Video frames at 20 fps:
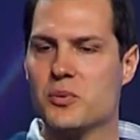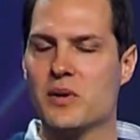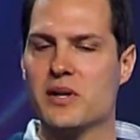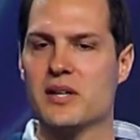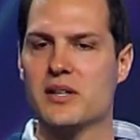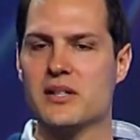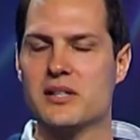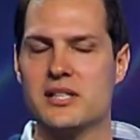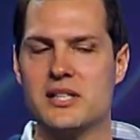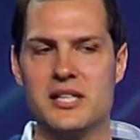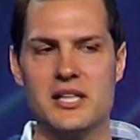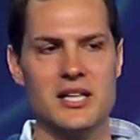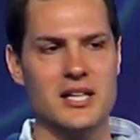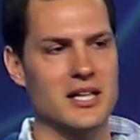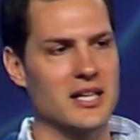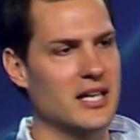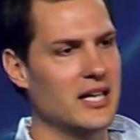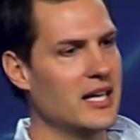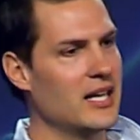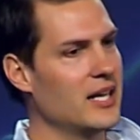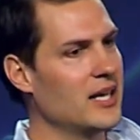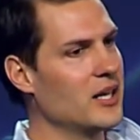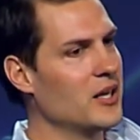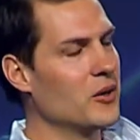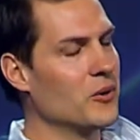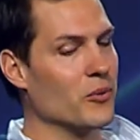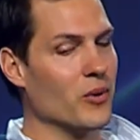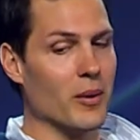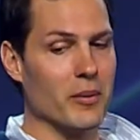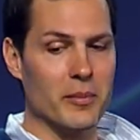where
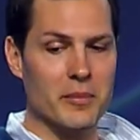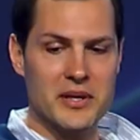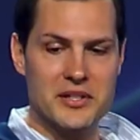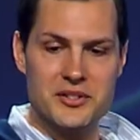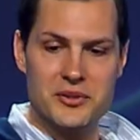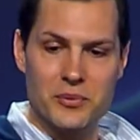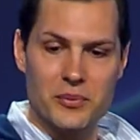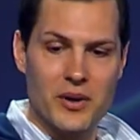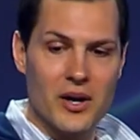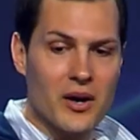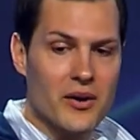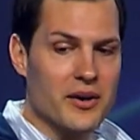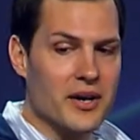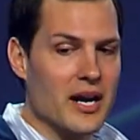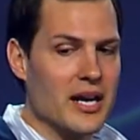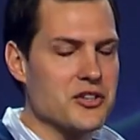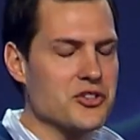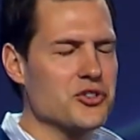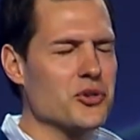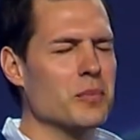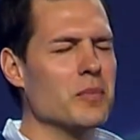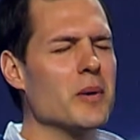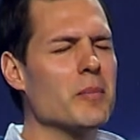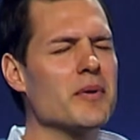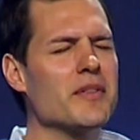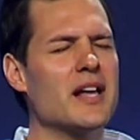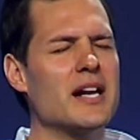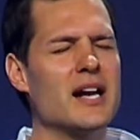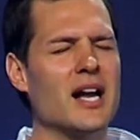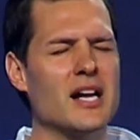rubber meets the road, and I just remember
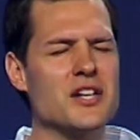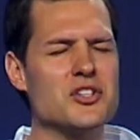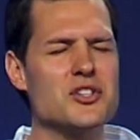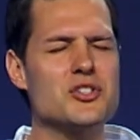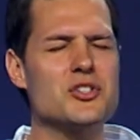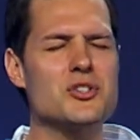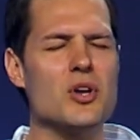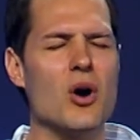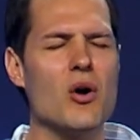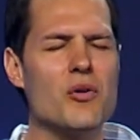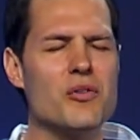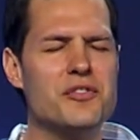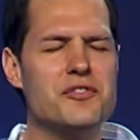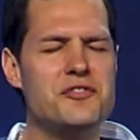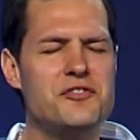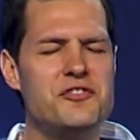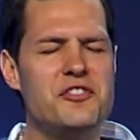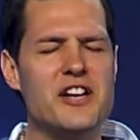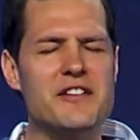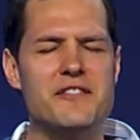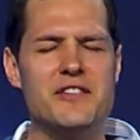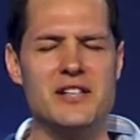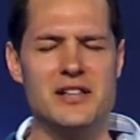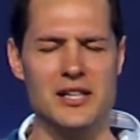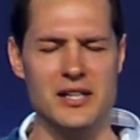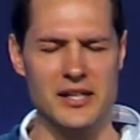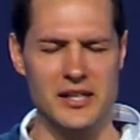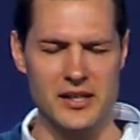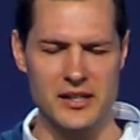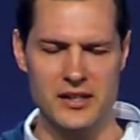that night so
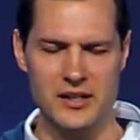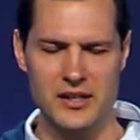vividly